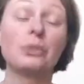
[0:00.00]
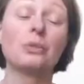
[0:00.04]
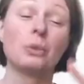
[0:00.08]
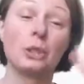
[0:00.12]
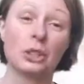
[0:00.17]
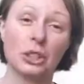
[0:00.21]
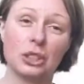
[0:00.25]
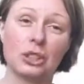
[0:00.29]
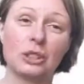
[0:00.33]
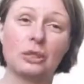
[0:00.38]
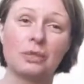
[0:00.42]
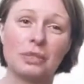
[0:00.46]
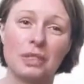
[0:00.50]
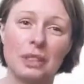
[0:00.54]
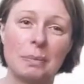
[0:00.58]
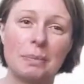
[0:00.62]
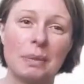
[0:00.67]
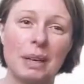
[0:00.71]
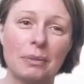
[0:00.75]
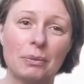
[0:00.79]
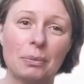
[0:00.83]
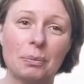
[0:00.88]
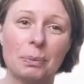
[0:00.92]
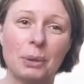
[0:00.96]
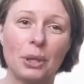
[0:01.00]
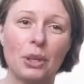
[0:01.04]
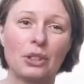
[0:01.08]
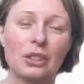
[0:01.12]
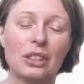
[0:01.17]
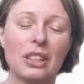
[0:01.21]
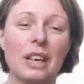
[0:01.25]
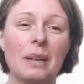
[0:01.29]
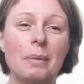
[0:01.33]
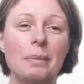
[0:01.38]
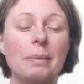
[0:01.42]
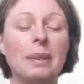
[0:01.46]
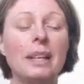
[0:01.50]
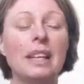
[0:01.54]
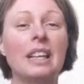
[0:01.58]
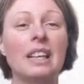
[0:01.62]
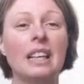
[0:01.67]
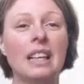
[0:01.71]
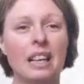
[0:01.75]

which is 3-month program.